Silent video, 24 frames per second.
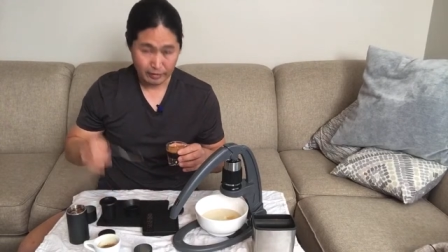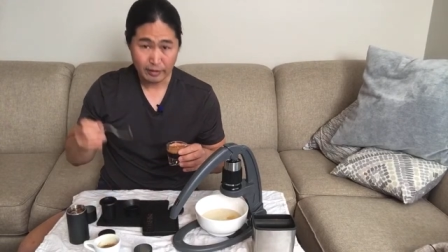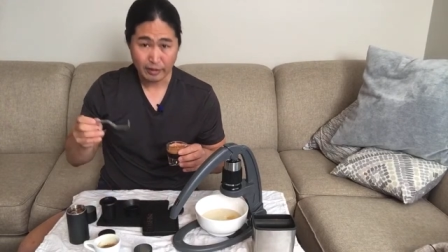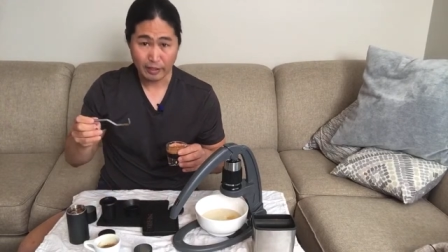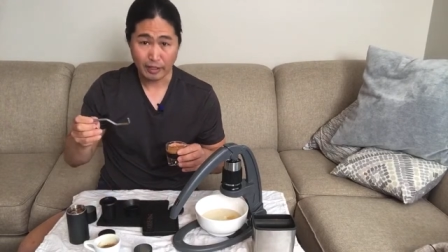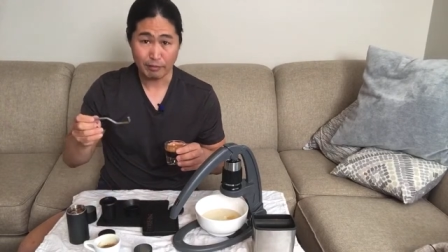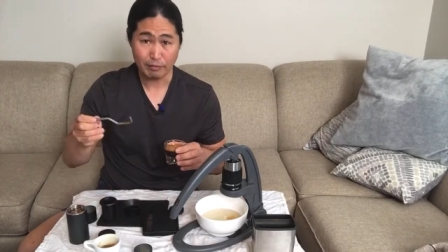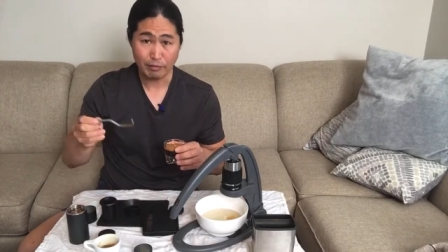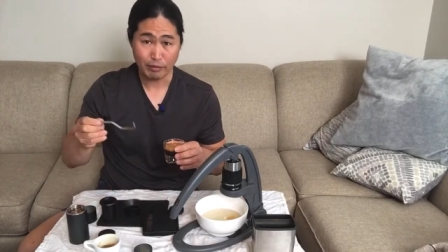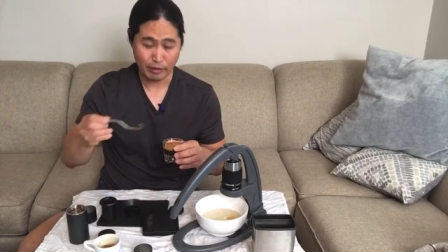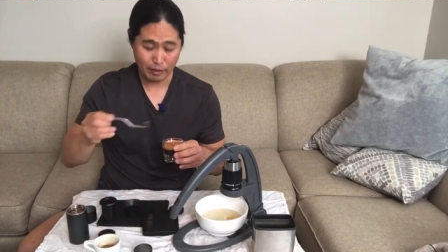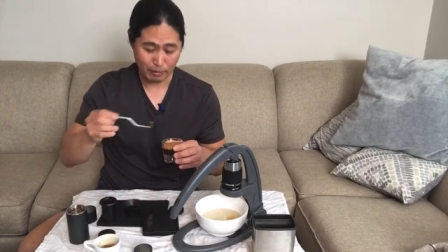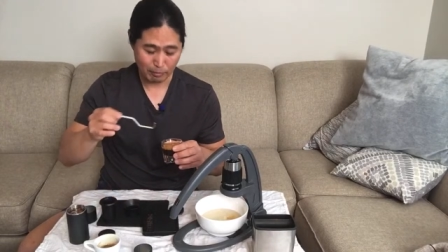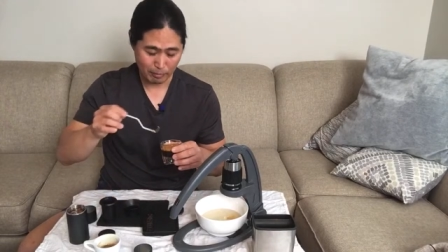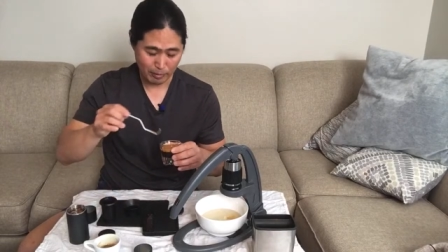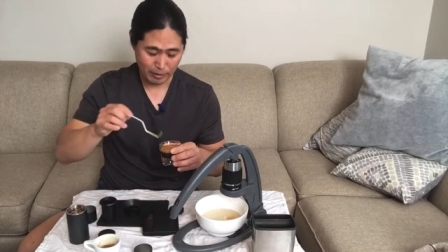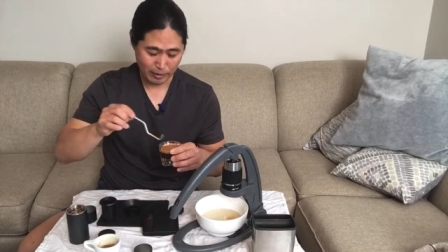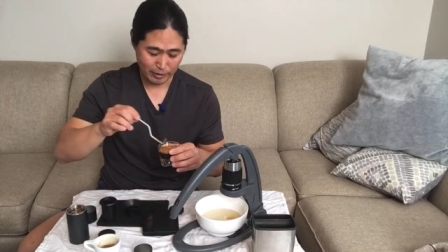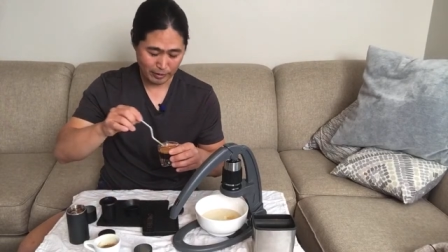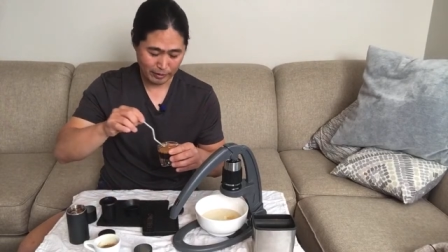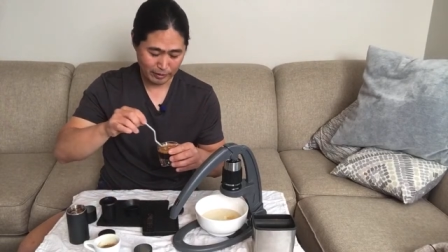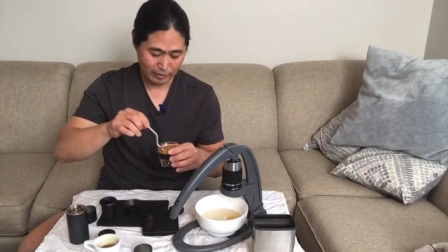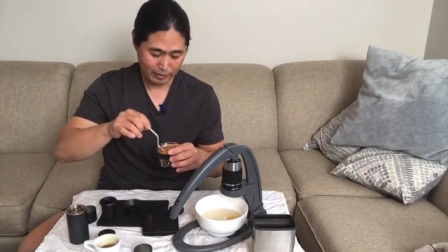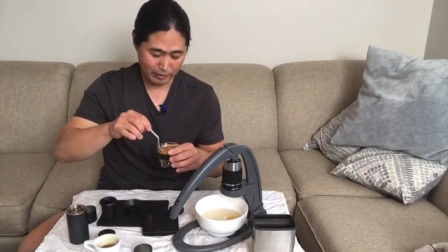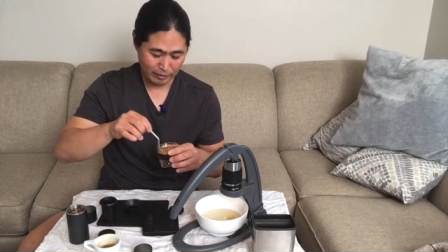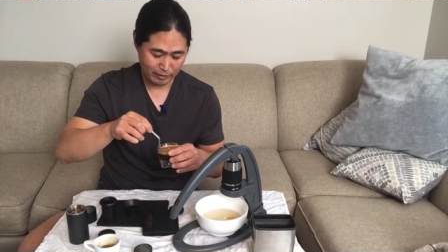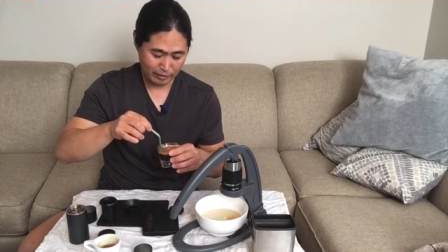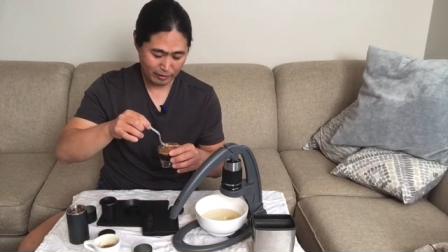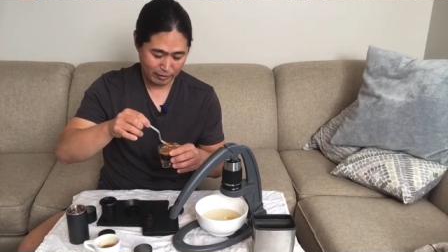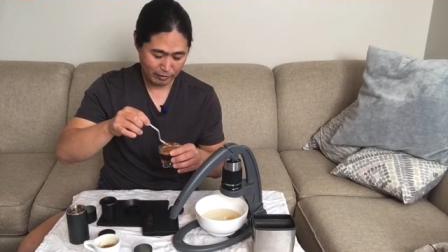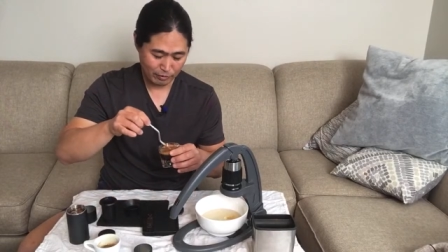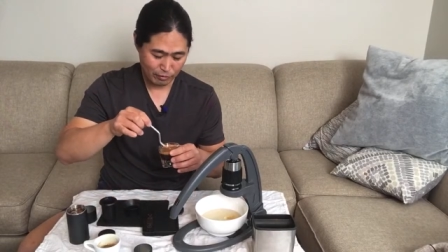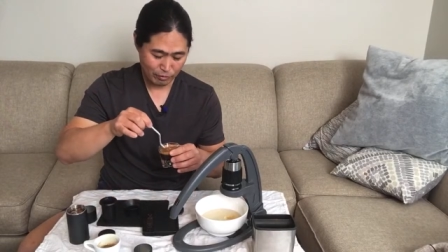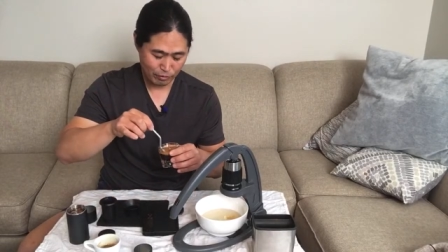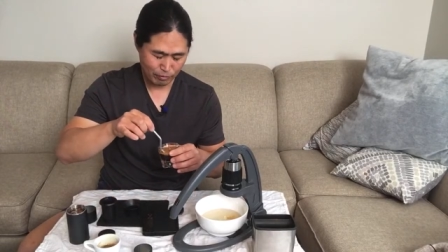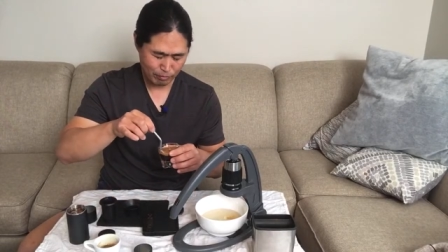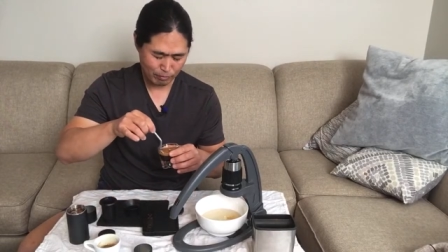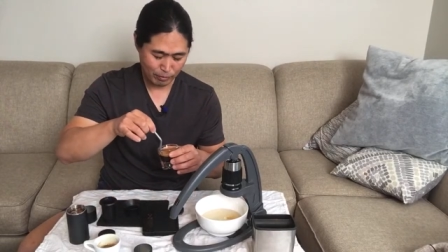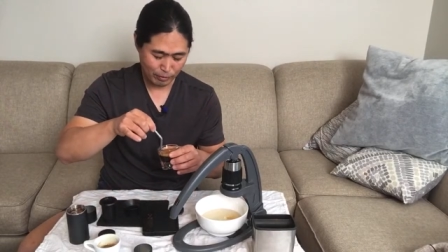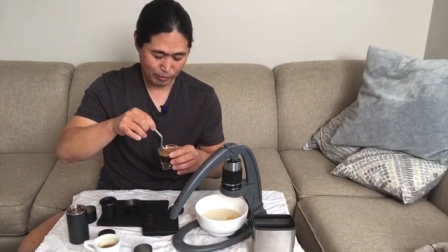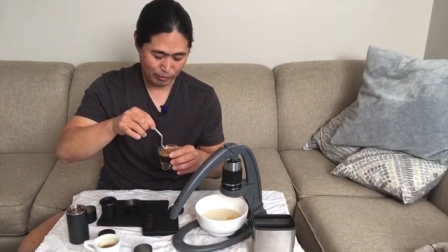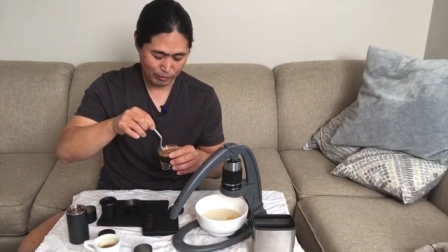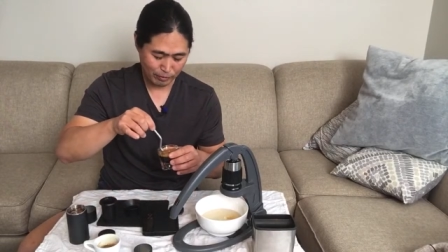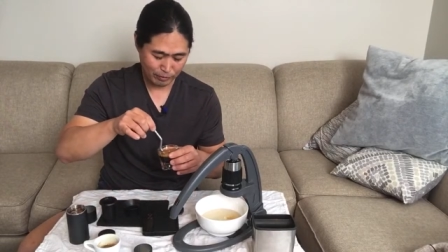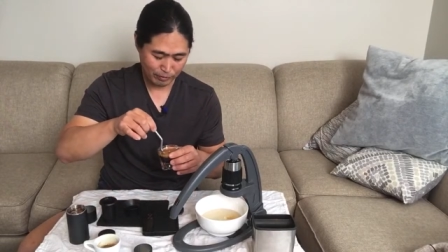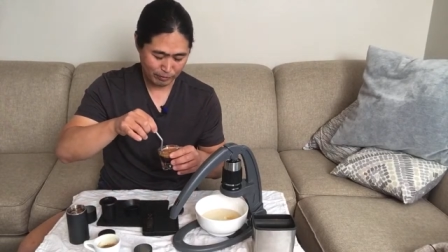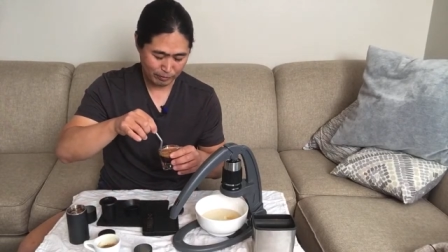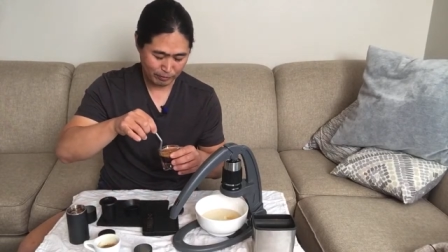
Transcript: I forgot my spoon.